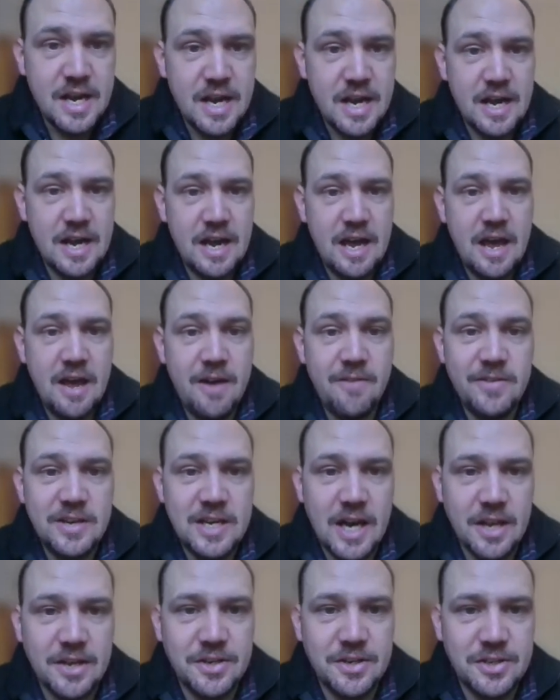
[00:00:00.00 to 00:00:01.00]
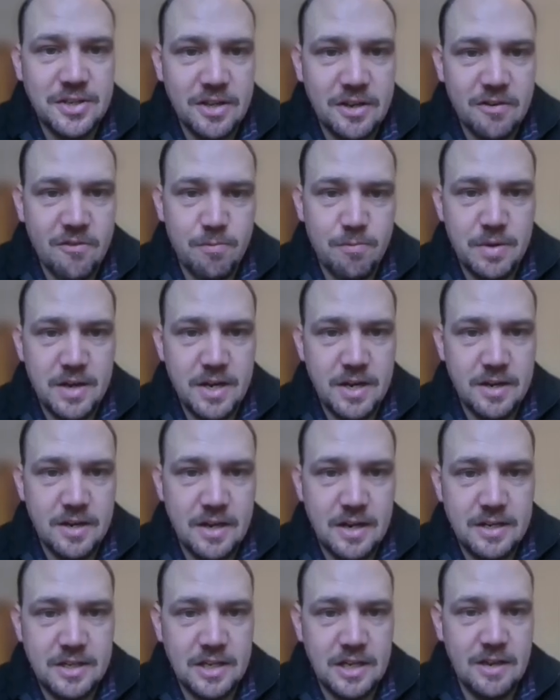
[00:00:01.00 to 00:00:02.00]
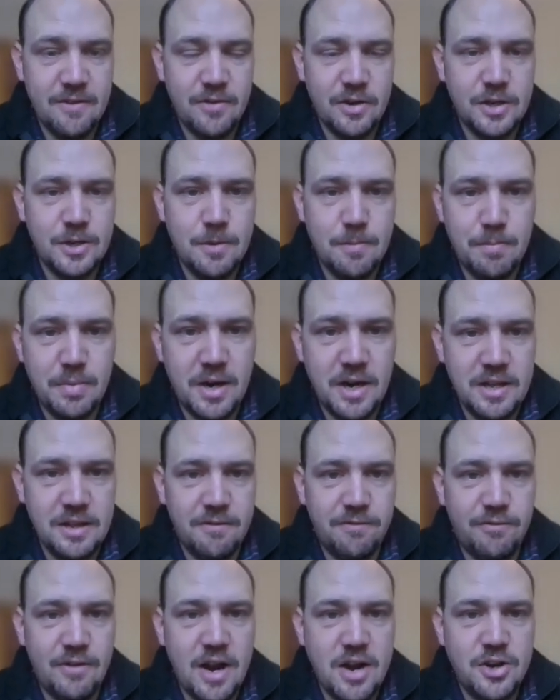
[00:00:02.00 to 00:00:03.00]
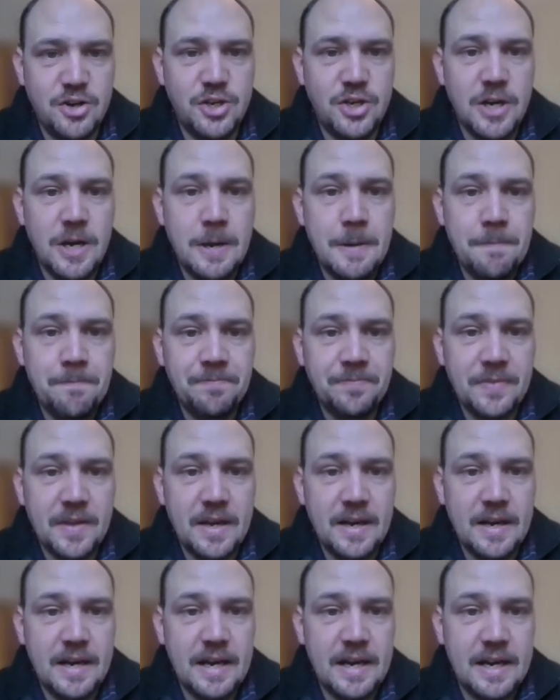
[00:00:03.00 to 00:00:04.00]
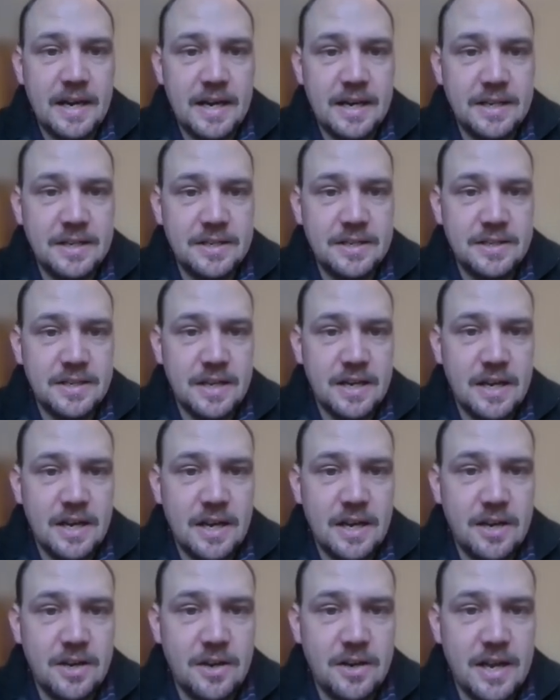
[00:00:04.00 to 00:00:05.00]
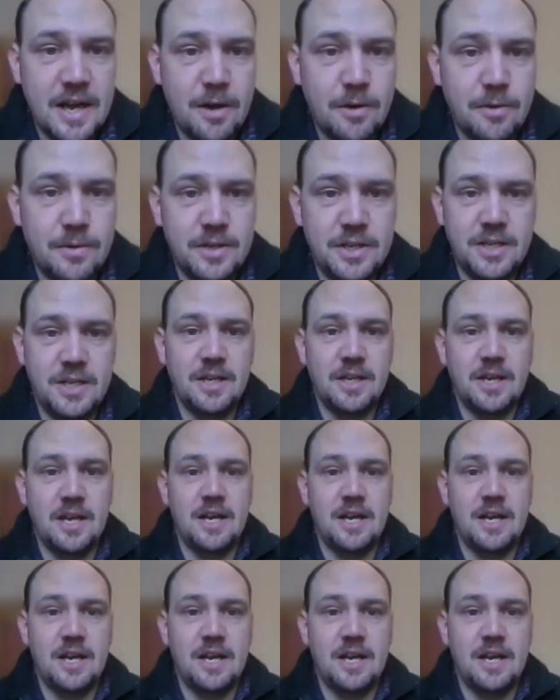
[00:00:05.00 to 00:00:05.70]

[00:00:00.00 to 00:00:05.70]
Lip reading: heavy guns that have been delivered by the French and are now needing